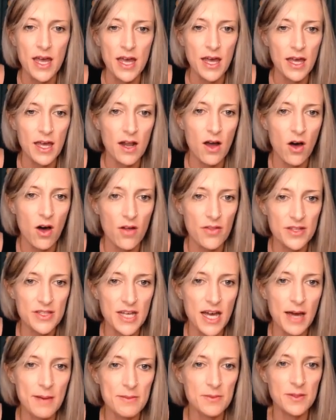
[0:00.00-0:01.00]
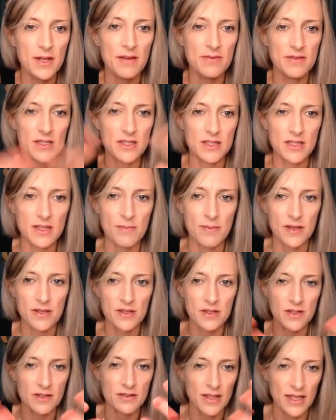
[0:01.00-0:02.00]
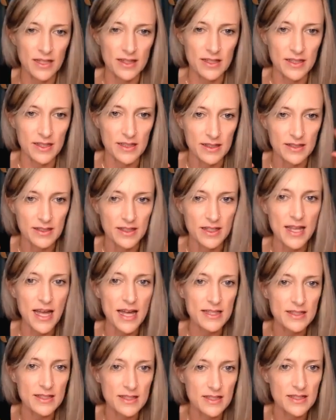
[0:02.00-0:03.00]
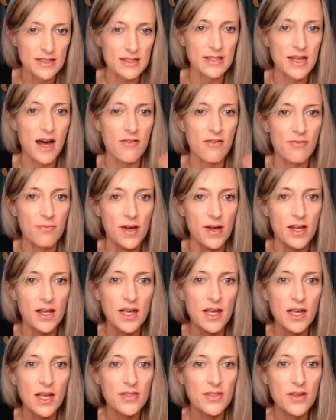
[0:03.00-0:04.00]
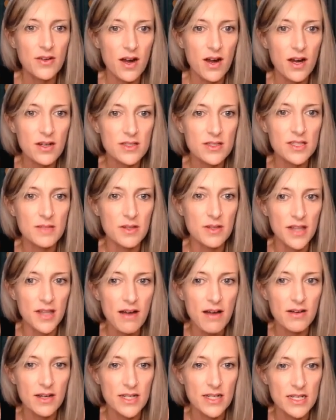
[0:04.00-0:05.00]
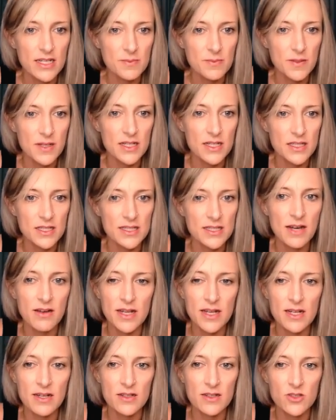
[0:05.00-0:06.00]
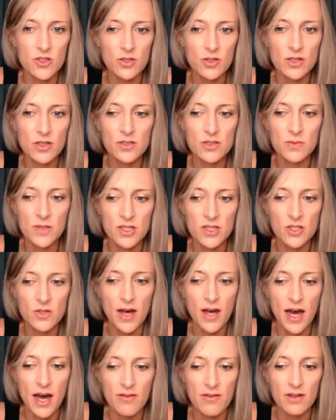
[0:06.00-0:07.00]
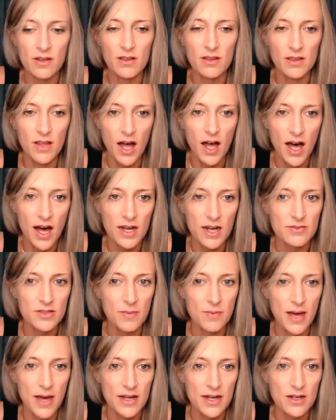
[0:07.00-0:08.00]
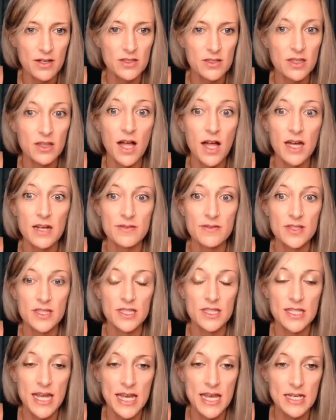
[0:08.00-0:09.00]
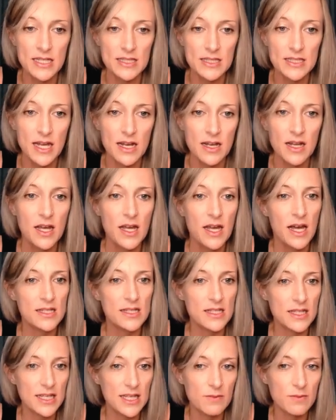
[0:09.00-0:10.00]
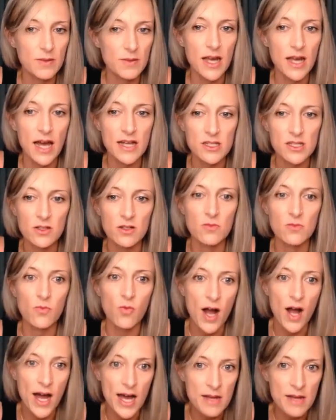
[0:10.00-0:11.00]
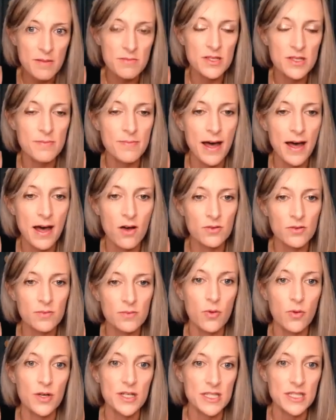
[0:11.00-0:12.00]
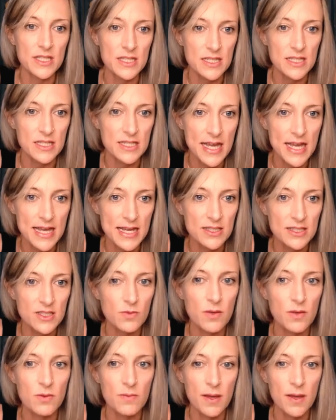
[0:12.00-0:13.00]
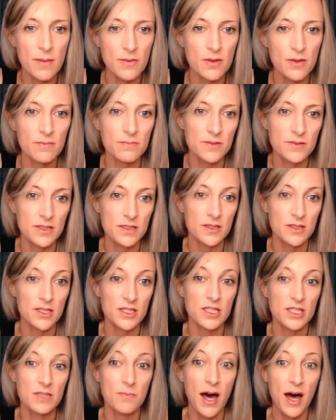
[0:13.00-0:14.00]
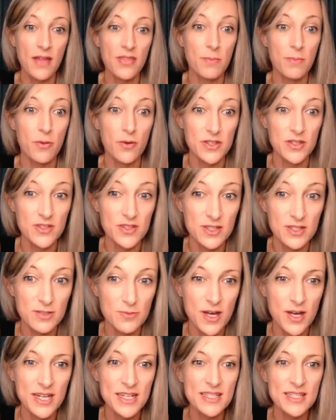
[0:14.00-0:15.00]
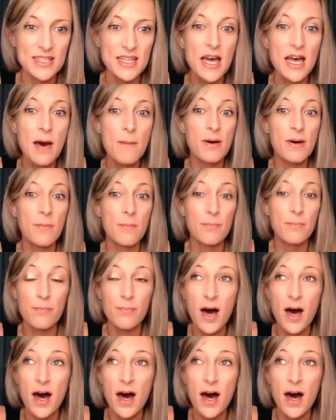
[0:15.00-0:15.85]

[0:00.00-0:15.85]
and all the times we'd have to sleep under like the nets and stuff. But there are similarities, because down here in Georgia, we do have a lot of spiders, a lot of snakes that as a kid, we had to learn rhymes about poisonous snakes so we would be able to spot the poisonous ones. But